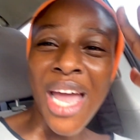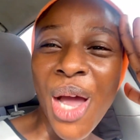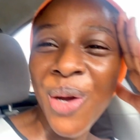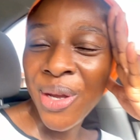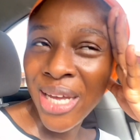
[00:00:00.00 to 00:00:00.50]

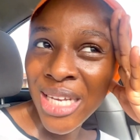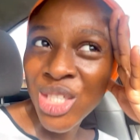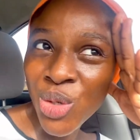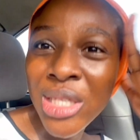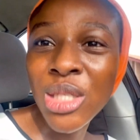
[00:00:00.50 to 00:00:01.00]
Okay,
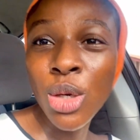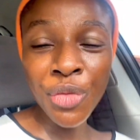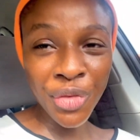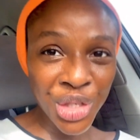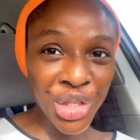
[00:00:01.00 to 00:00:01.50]
so it's
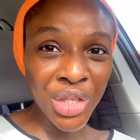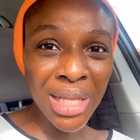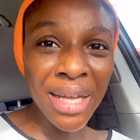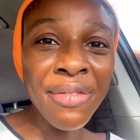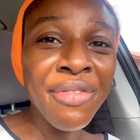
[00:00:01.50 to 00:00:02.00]

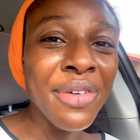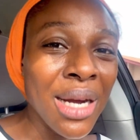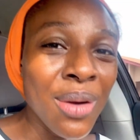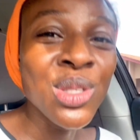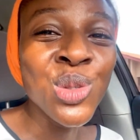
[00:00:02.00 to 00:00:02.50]
officially
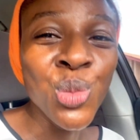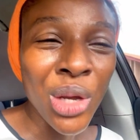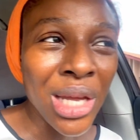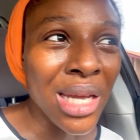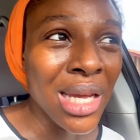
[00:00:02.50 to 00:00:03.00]
Val's
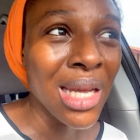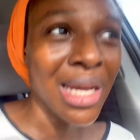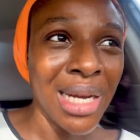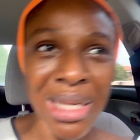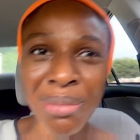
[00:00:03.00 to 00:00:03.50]
week,
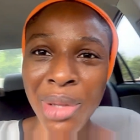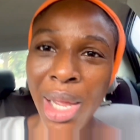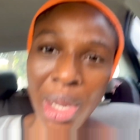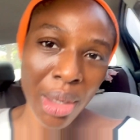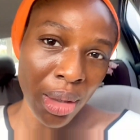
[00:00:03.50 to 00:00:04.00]
and I'm
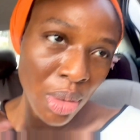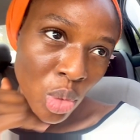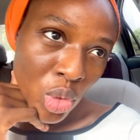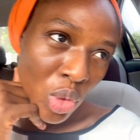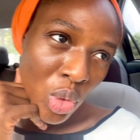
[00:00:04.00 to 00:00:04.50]
like,
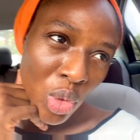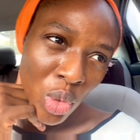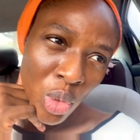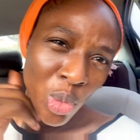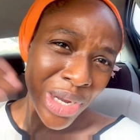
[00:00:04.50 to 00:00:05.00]

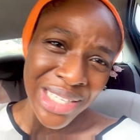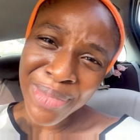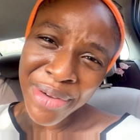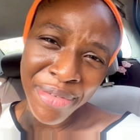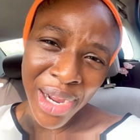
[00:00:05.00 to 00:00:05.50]
ooh, where's
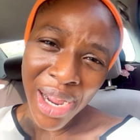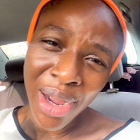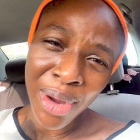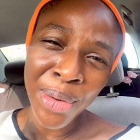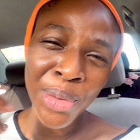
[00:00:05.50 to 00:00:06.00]
my
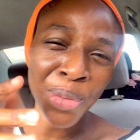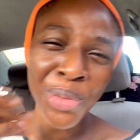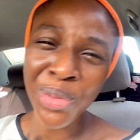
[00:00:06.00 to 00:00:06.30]
Val?